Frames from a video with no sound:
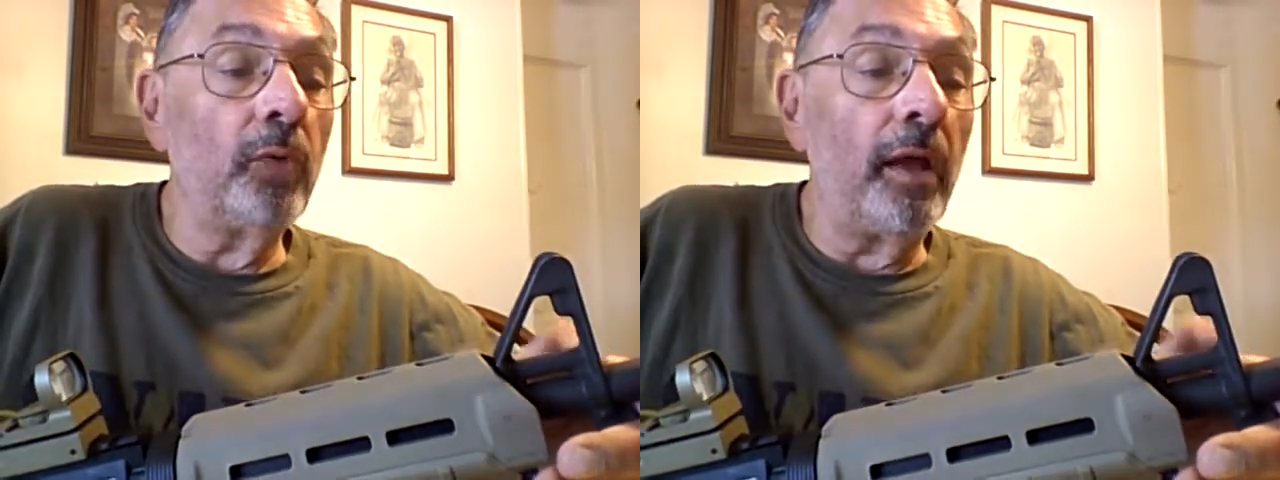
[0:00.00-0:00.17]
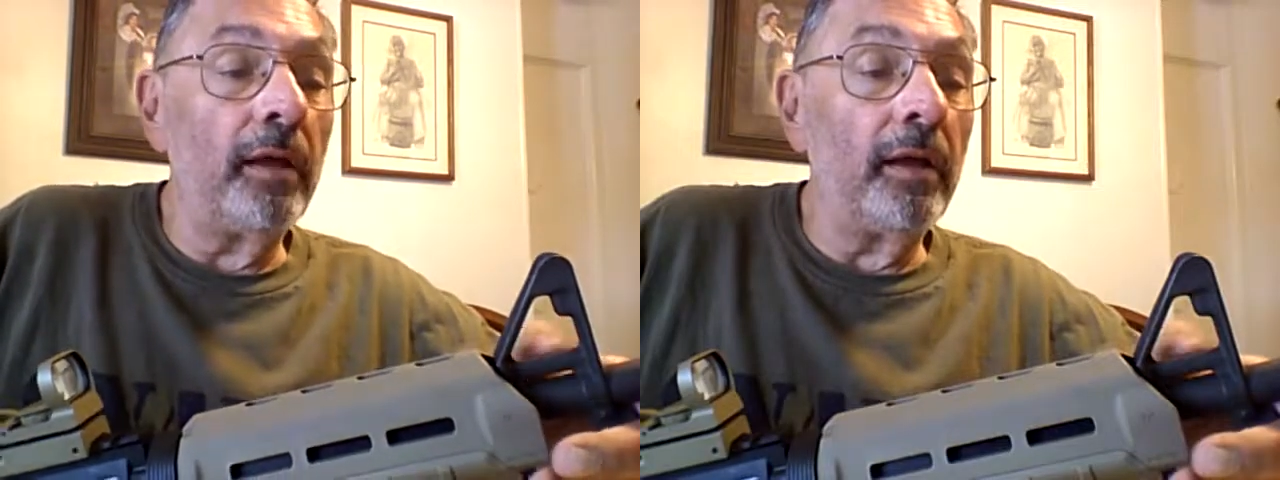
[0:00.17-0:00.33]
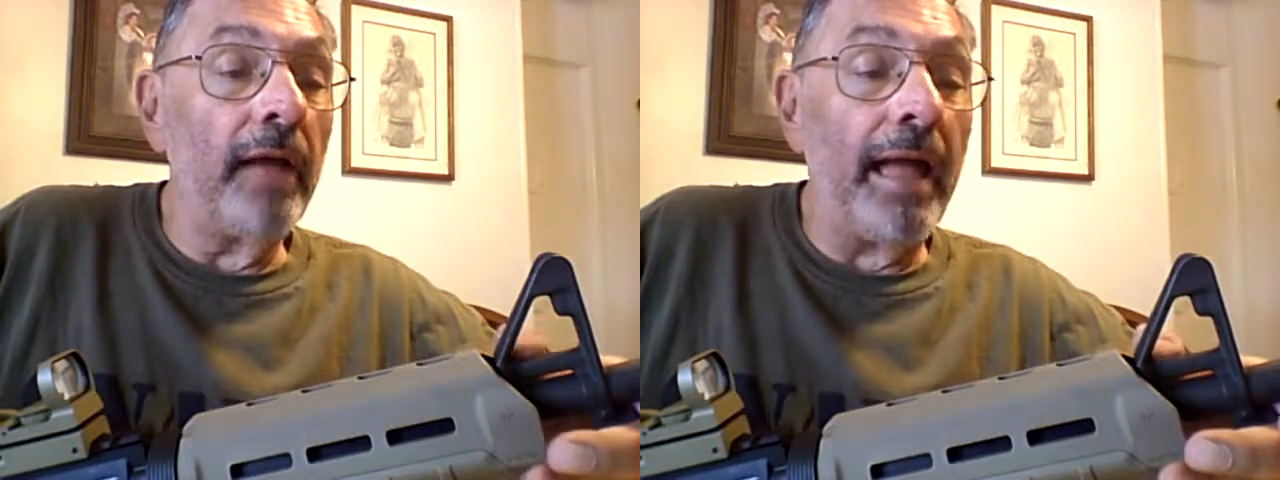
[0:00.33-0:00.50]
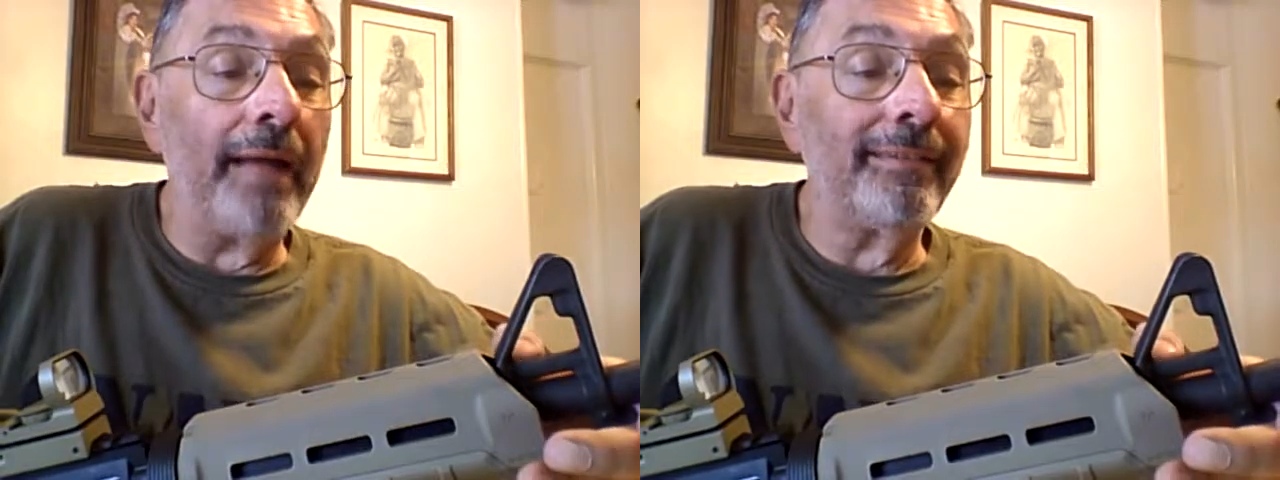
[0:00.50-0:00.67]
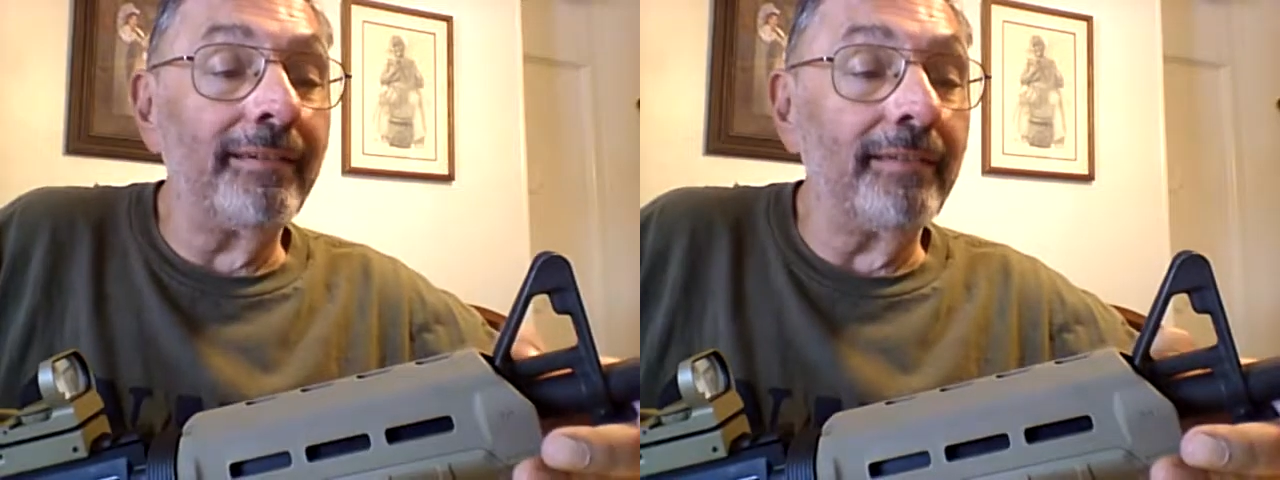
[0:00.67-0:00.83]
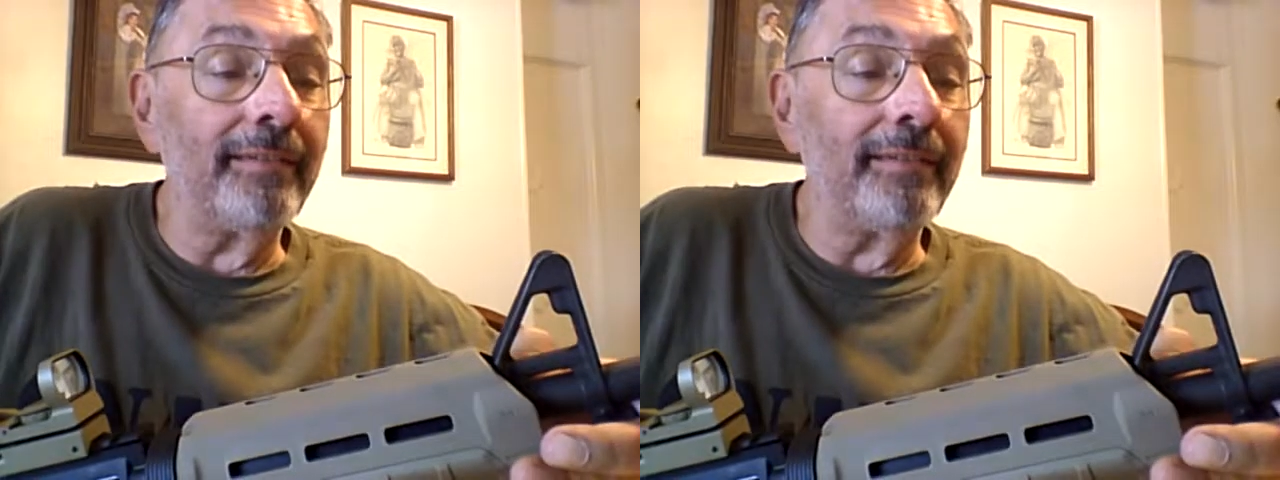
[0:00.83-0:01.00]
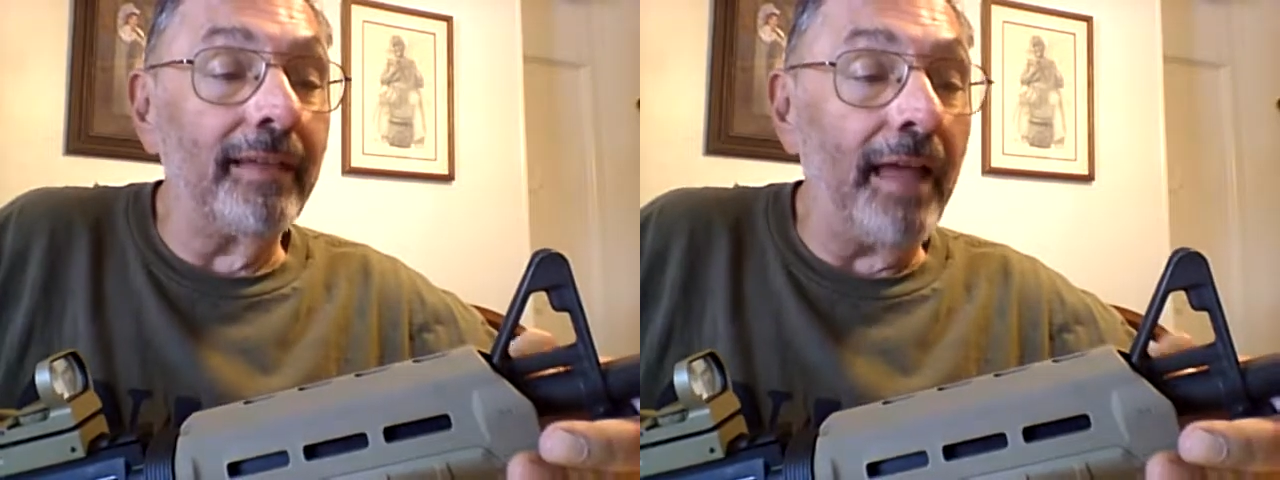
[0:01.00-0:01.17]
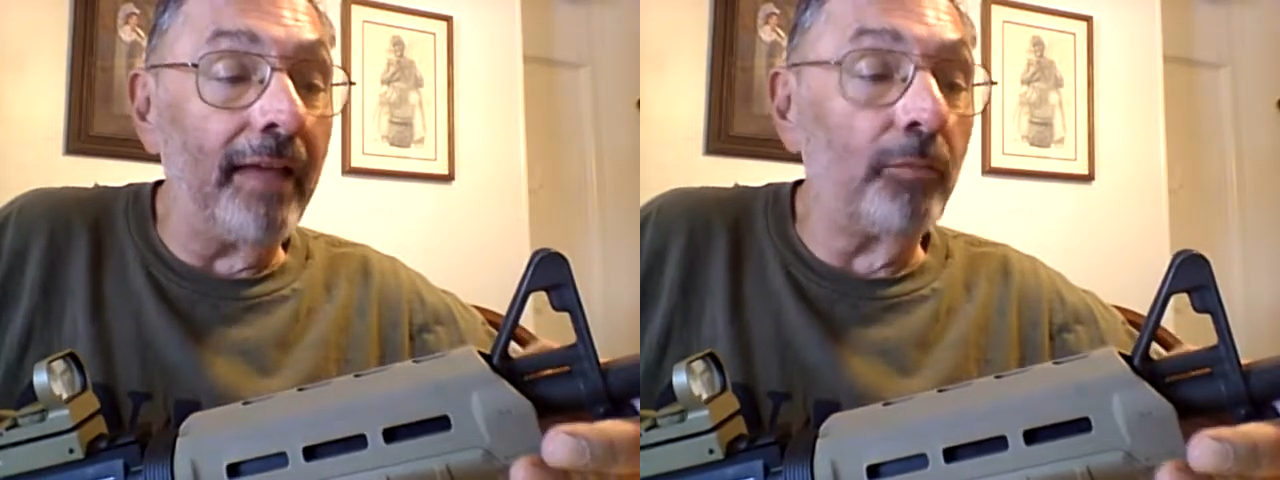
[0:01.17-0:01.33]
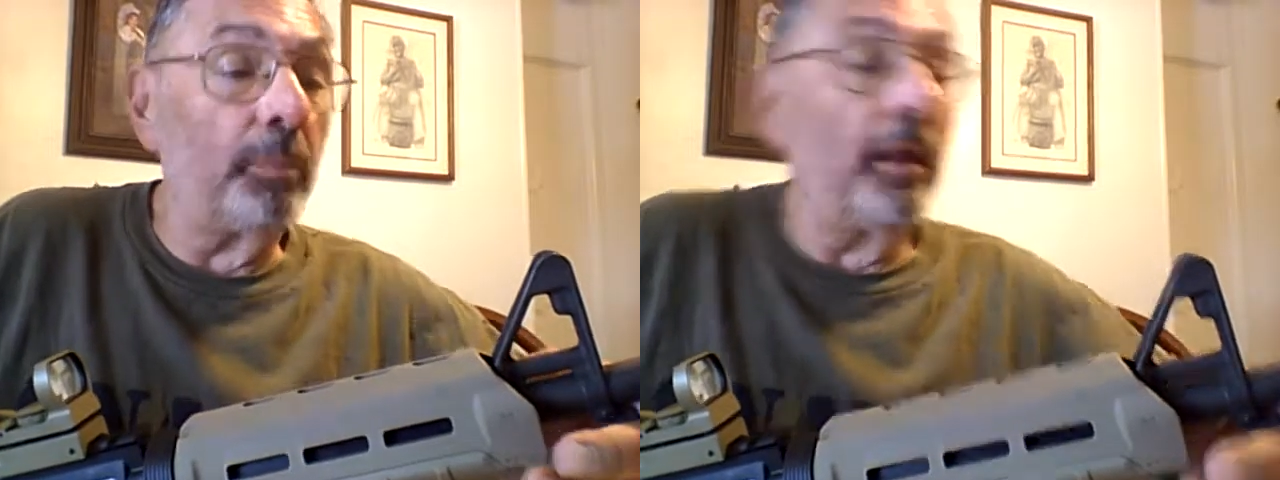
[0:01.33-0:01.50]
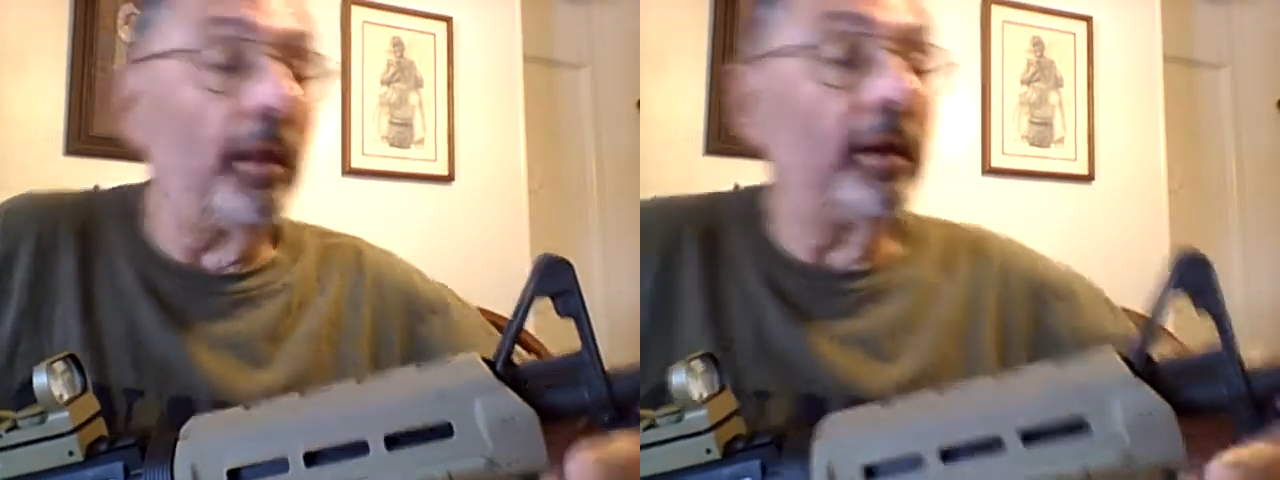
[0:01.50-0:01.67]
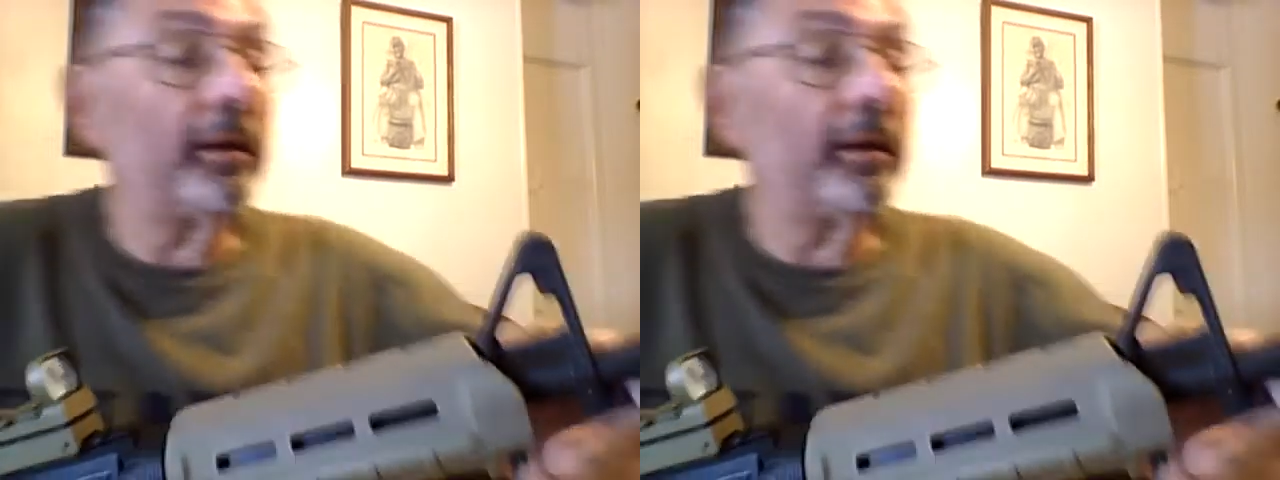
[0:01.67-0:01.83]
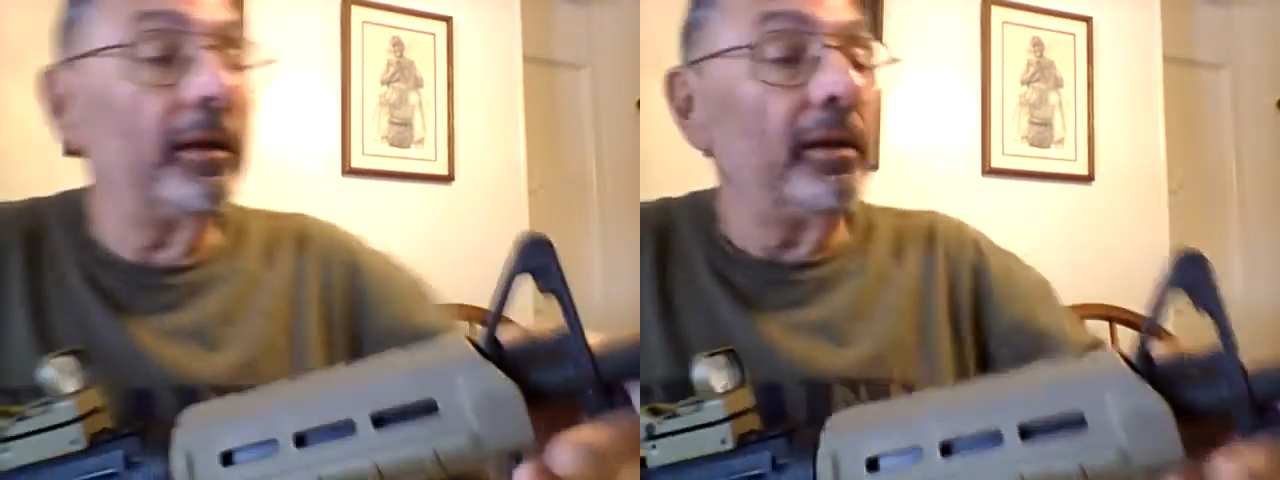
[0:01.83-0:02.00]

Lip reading: acts as the gas block.